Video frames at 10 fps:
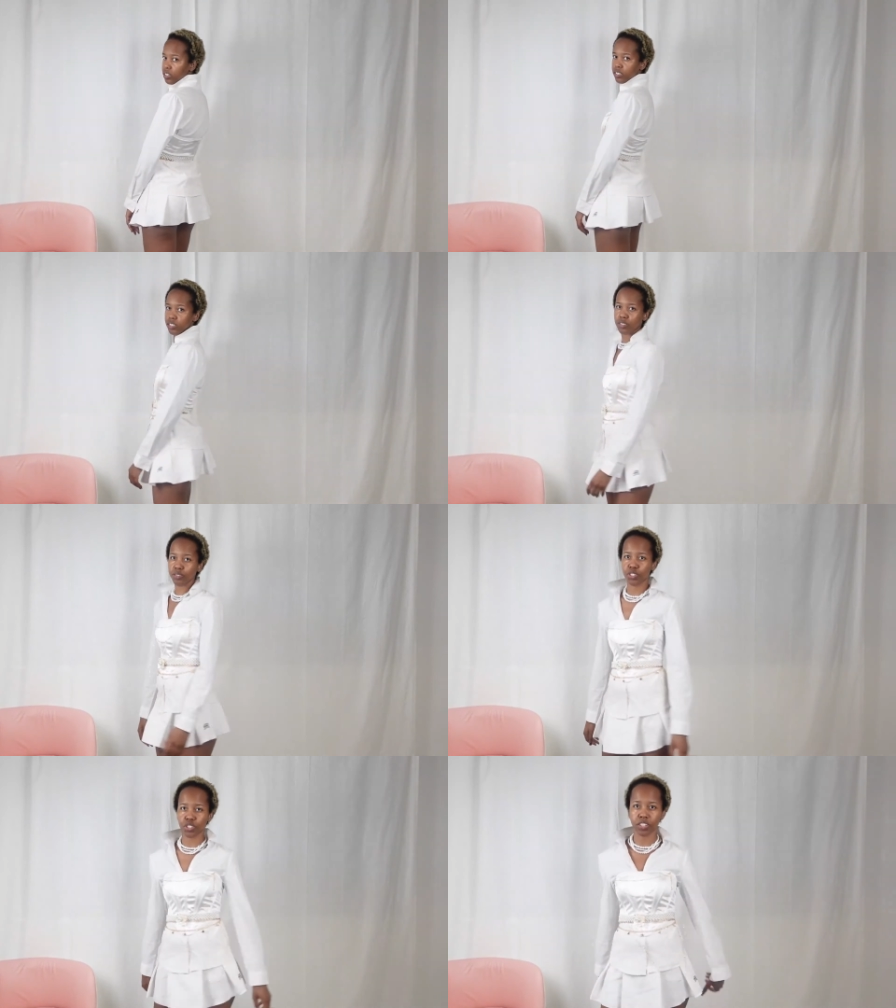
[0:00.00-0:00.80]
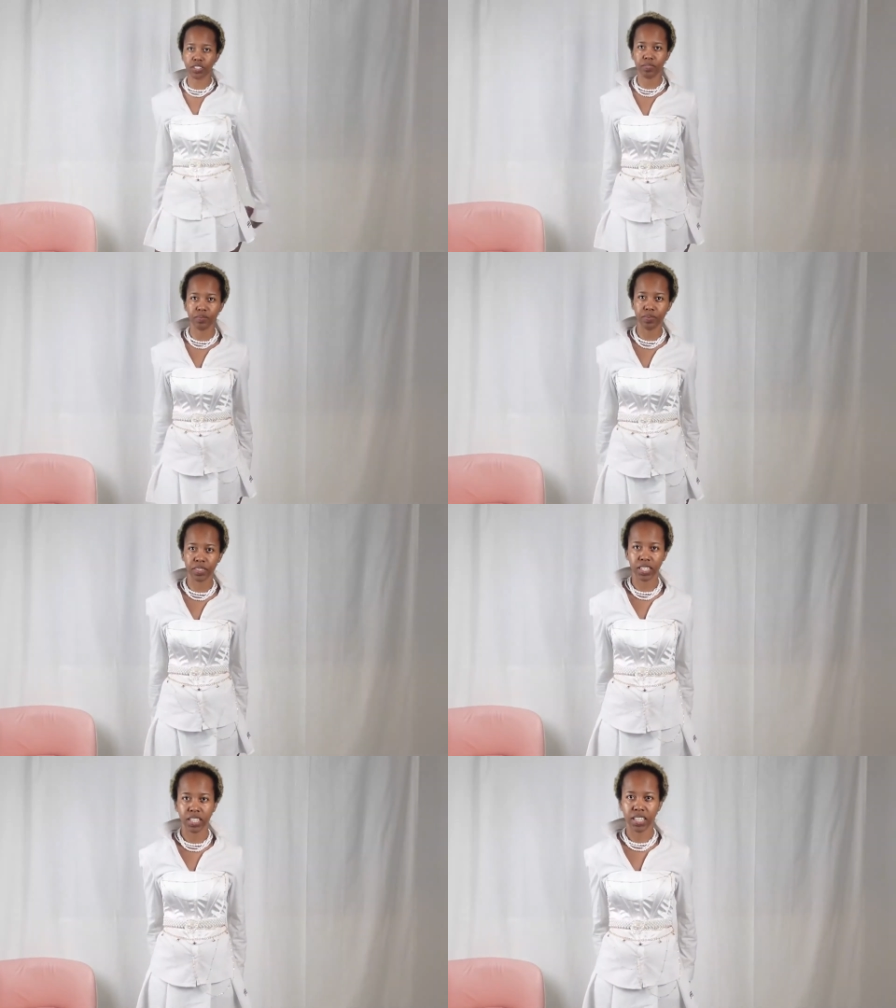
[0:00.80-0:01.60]
It's too short.
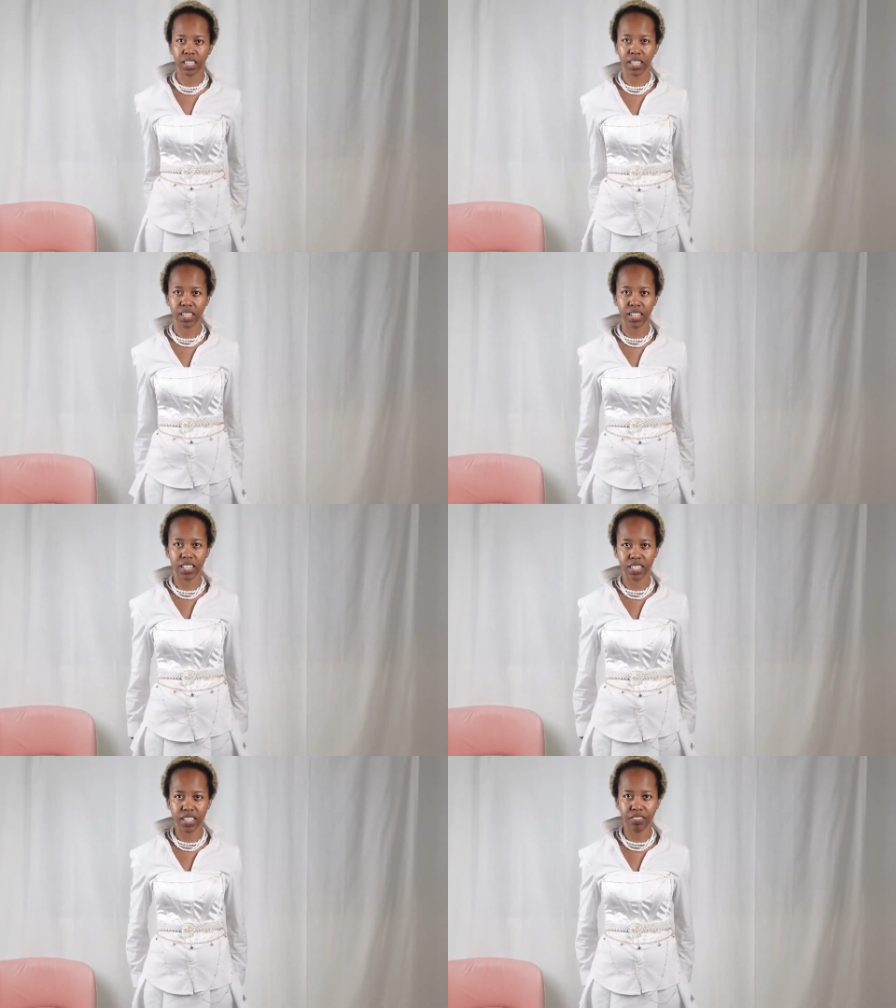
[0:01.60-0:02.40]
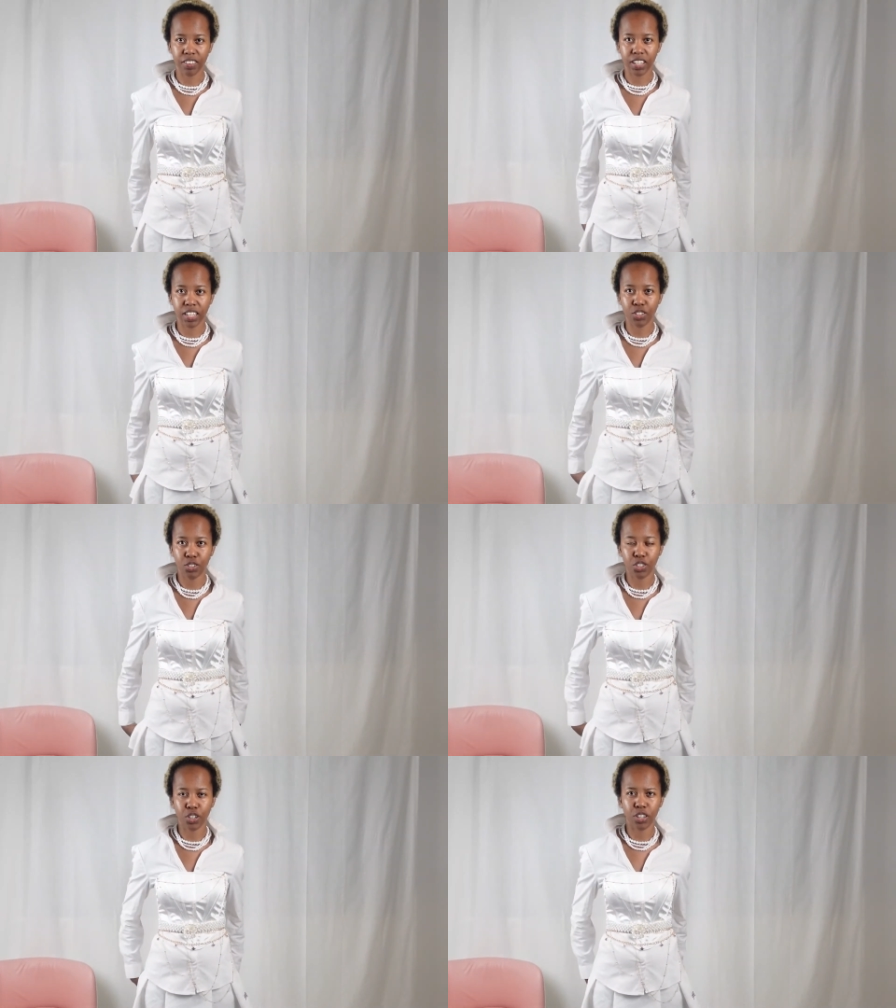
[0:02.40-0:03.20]
It is definitely
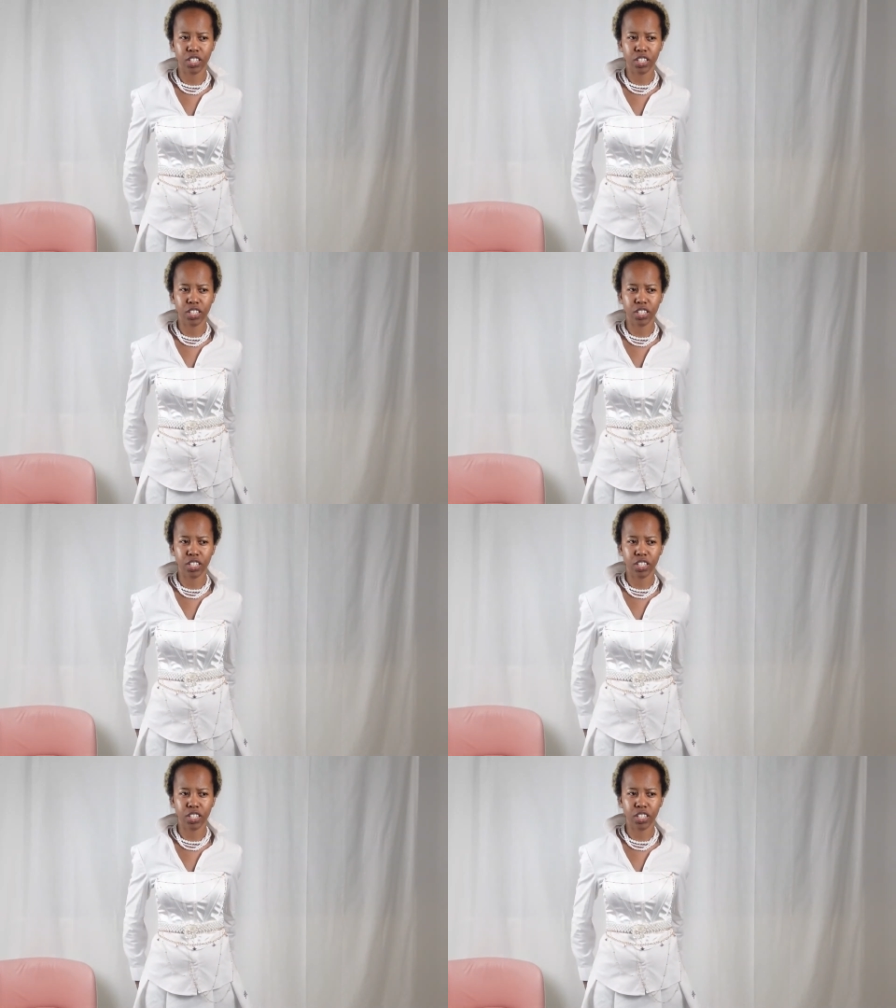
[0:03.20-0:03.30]
too short.